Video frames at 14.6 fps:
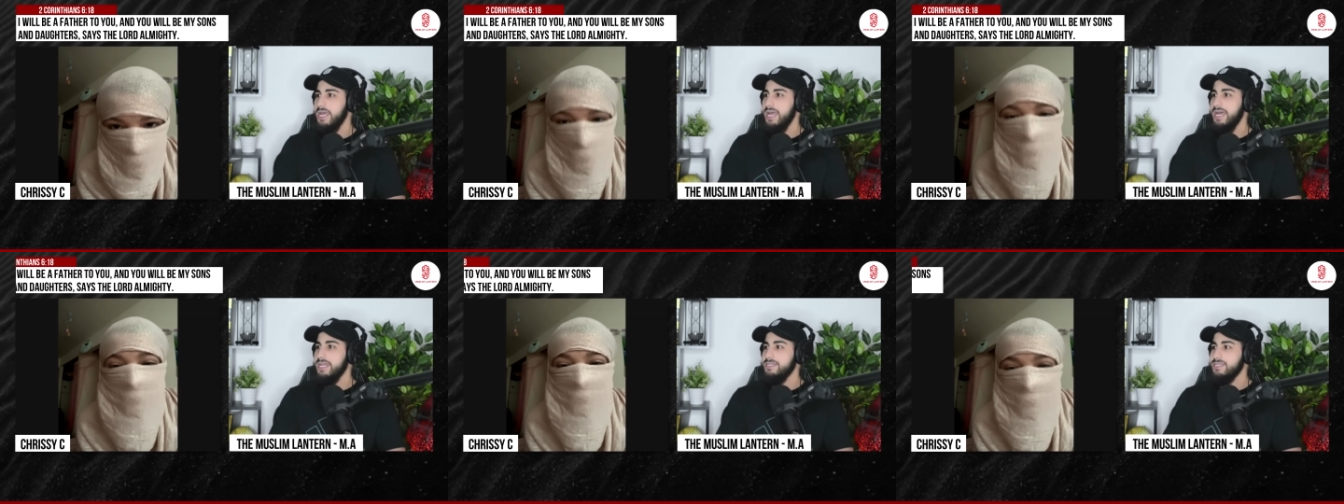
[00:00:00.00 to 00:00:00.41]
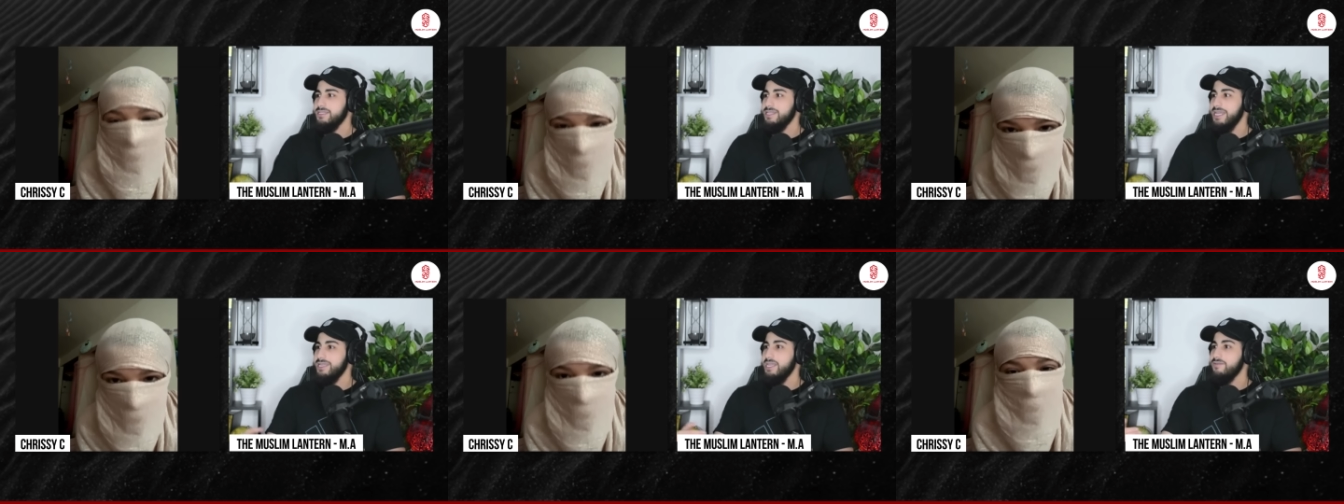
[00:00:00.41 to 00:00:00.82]
And it says
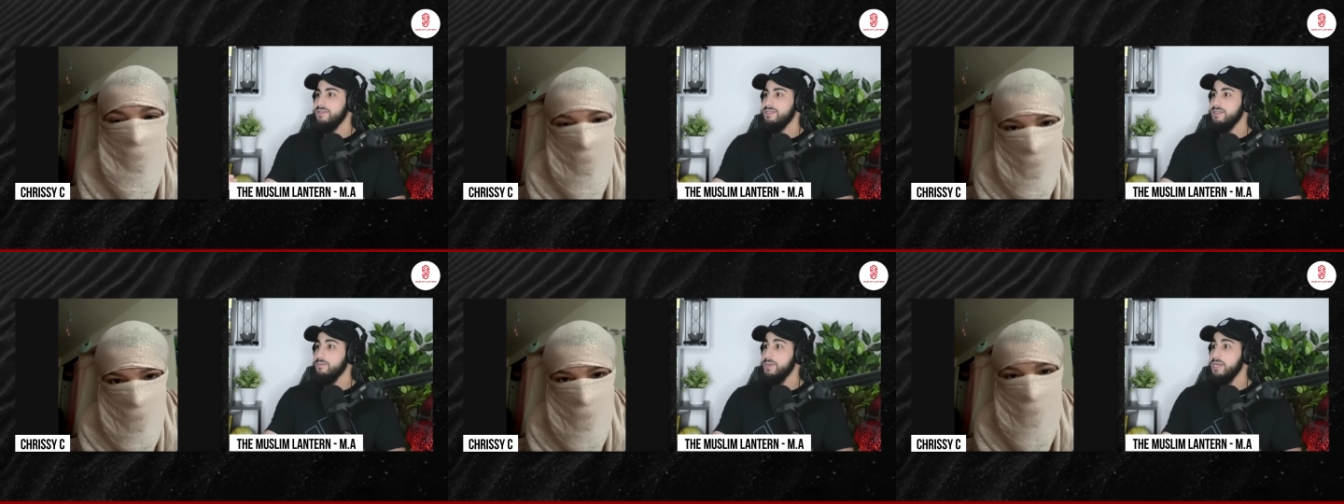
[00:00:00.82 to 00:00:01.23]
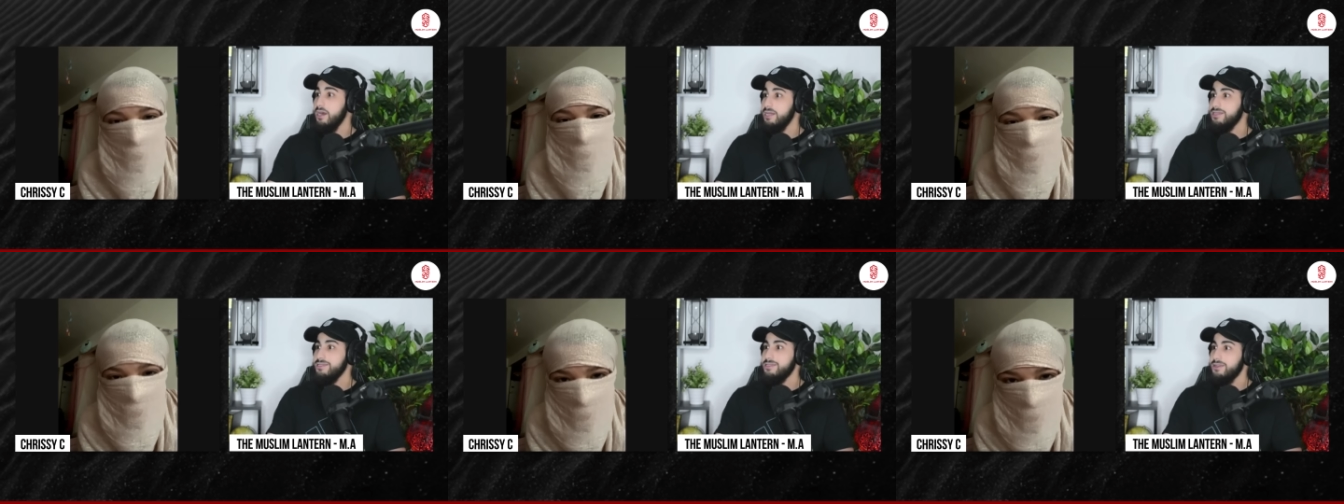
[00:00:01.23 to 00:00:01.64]
that David is the
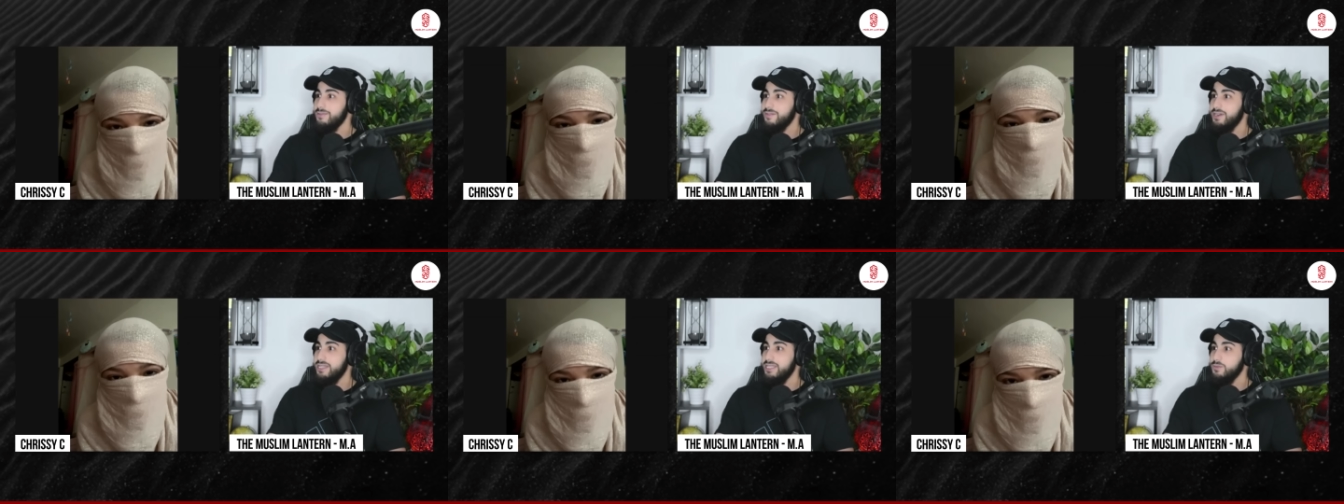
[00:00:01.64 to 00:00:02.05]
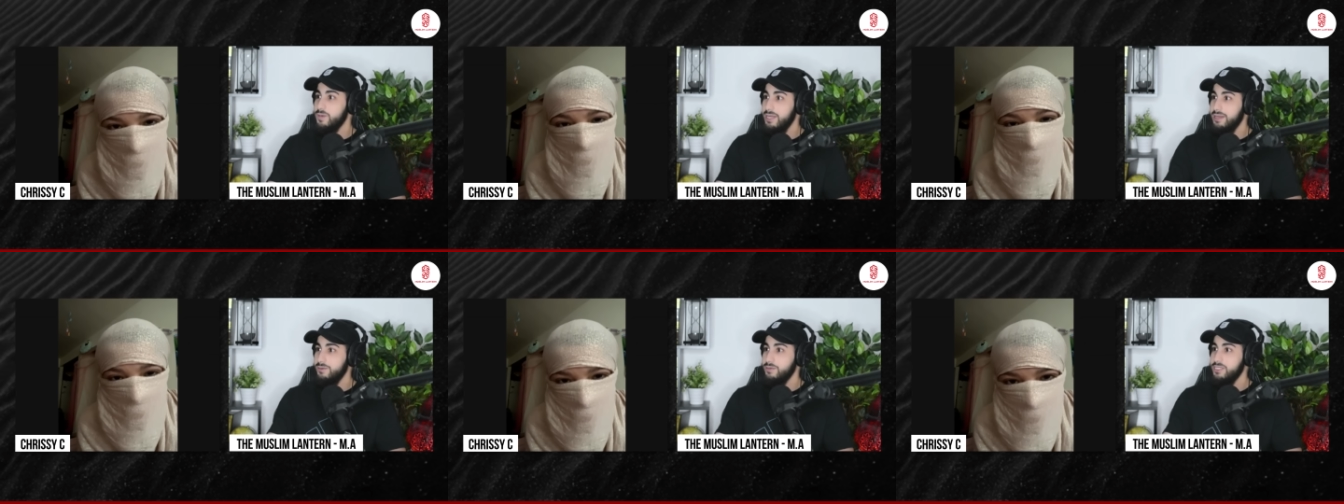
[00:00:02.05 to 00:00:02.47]
begotten son of God as
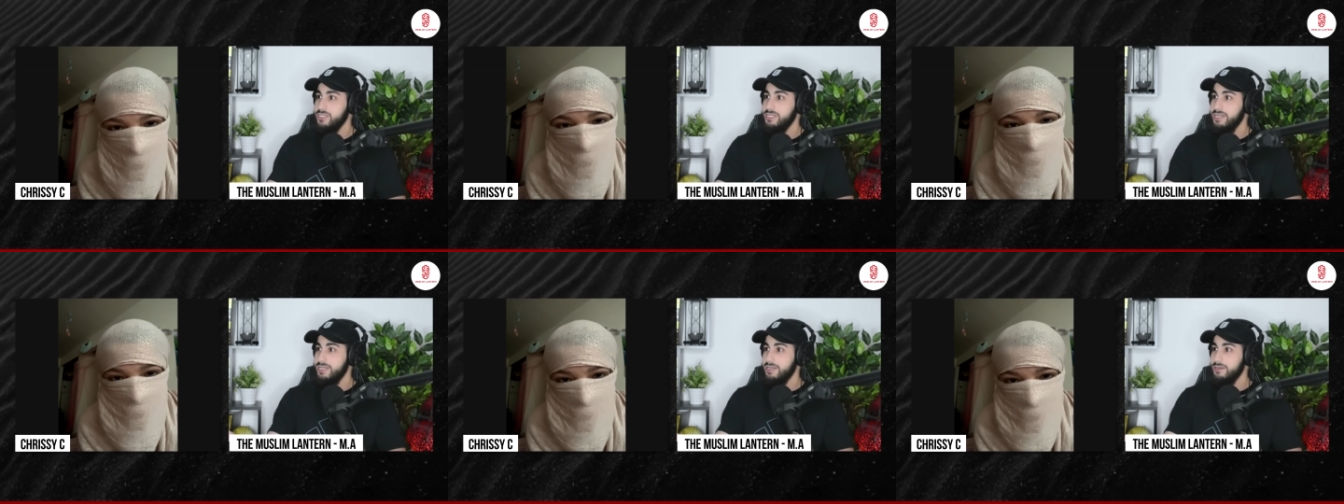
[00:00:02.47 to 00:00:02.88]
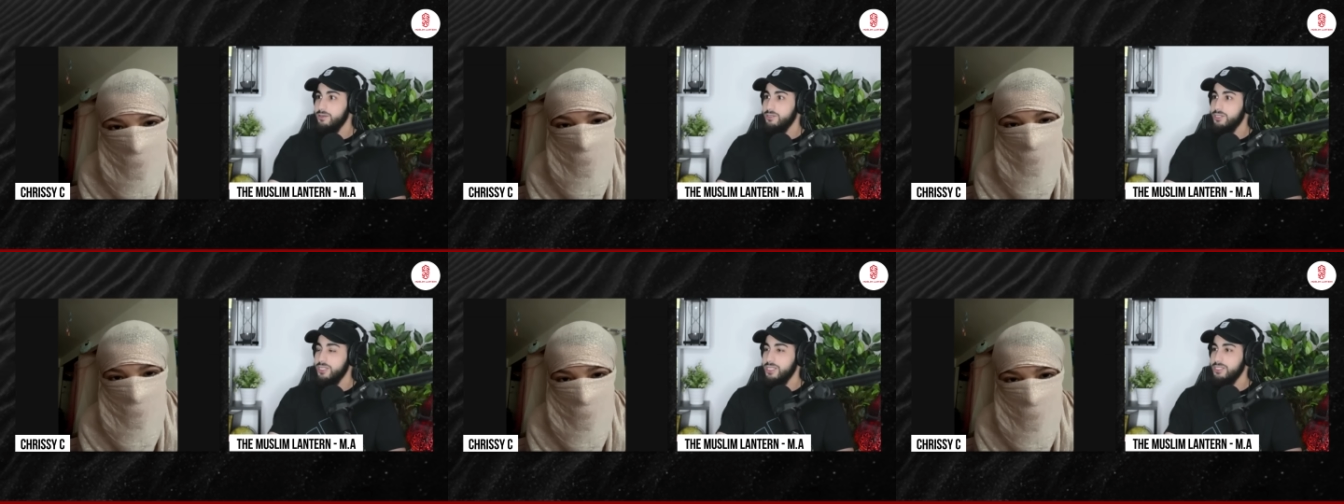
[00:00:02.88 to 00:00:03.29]
well, which is another
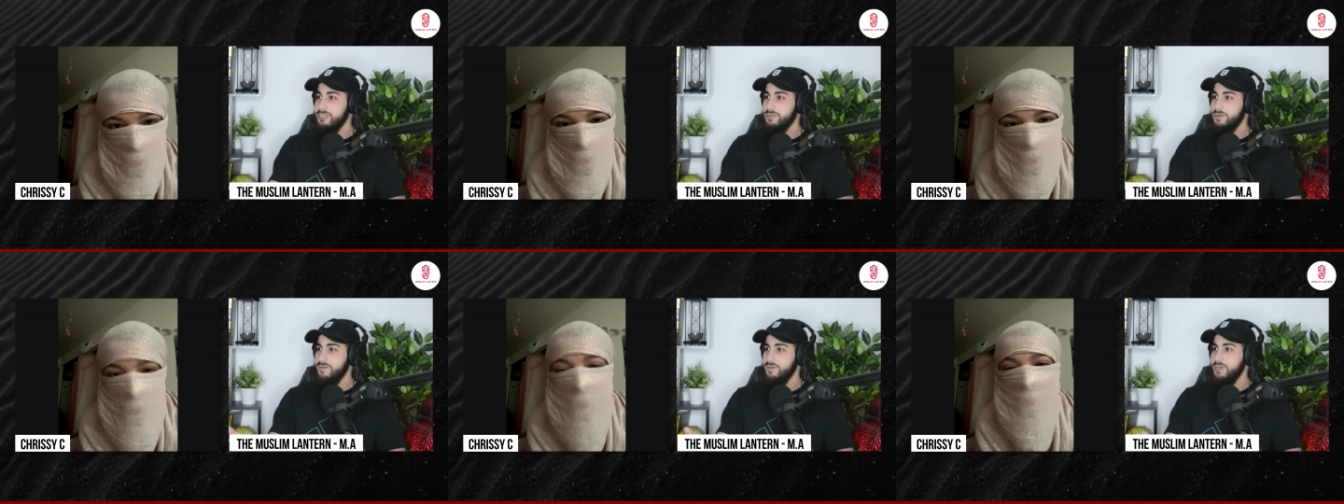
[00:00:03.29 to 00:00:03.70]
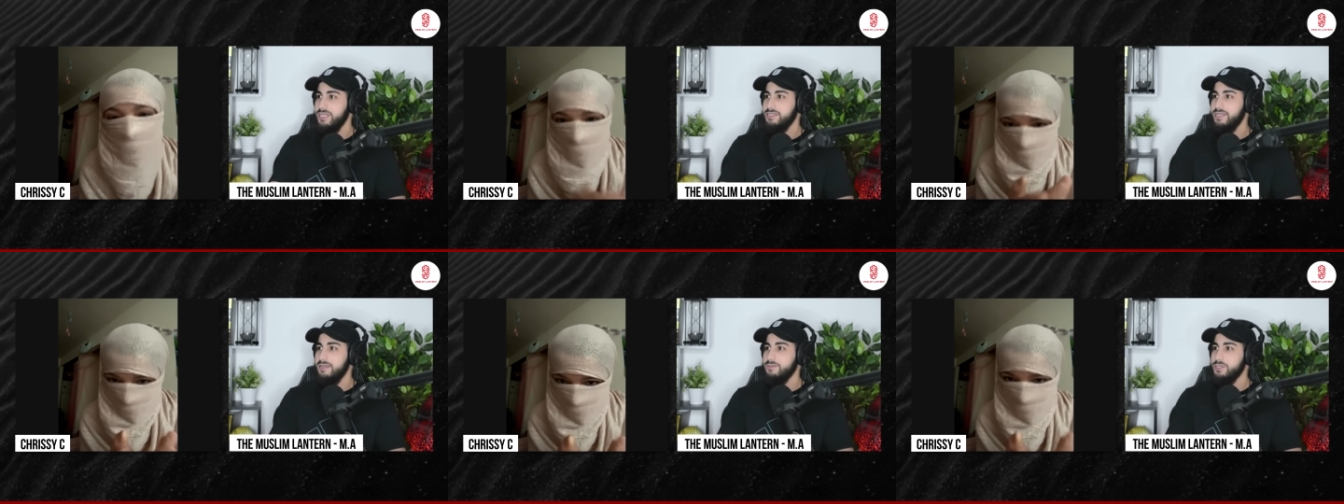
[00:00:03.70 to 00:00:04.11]
contradiction. So if you read
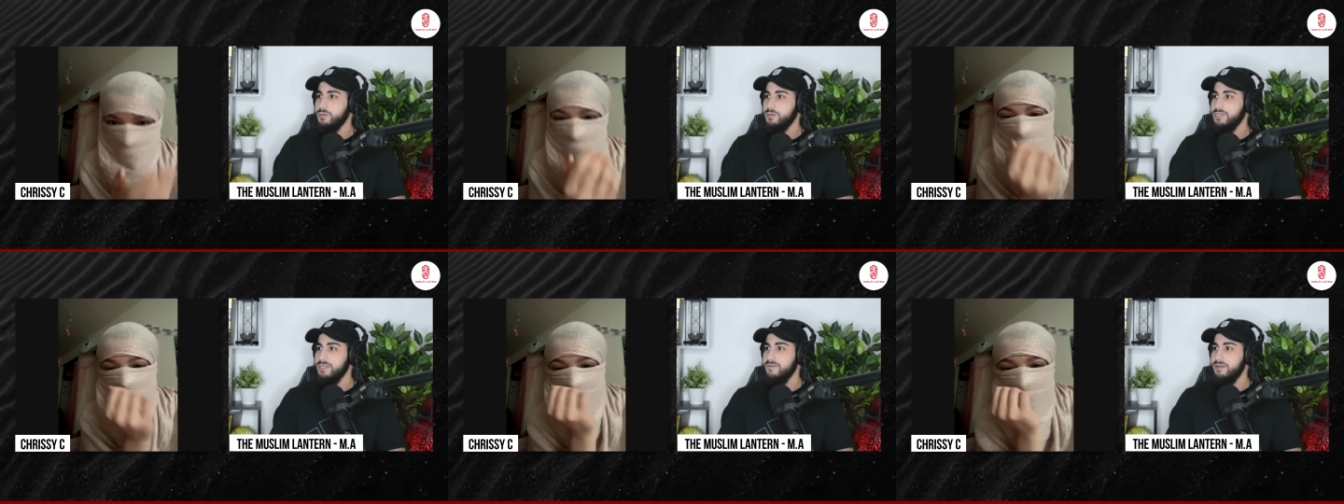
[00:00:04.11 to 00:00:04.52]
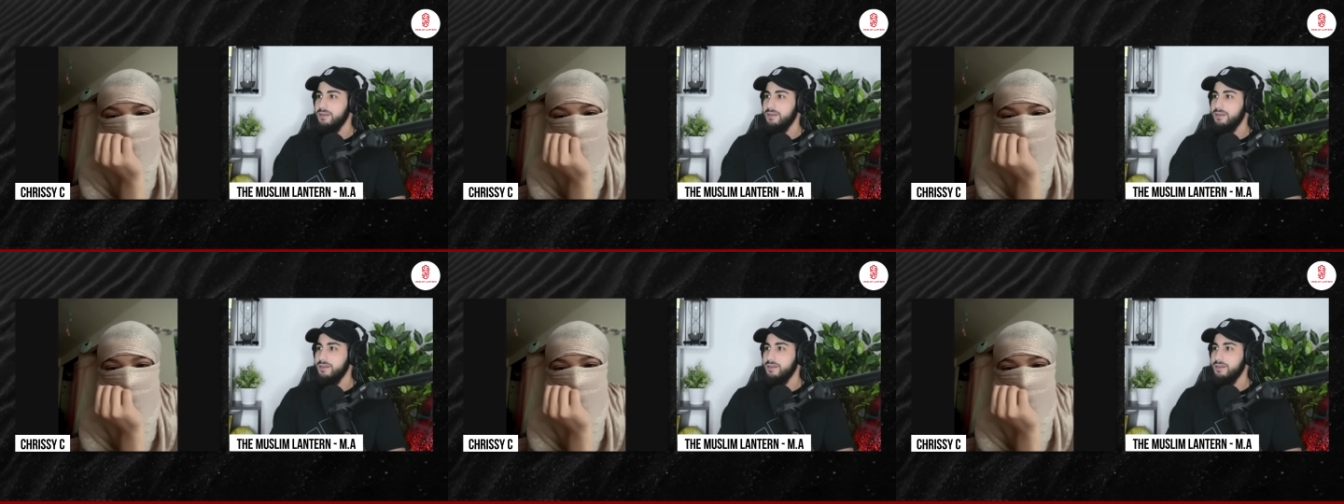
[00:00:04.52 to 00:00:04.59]
Psalms 2 7, it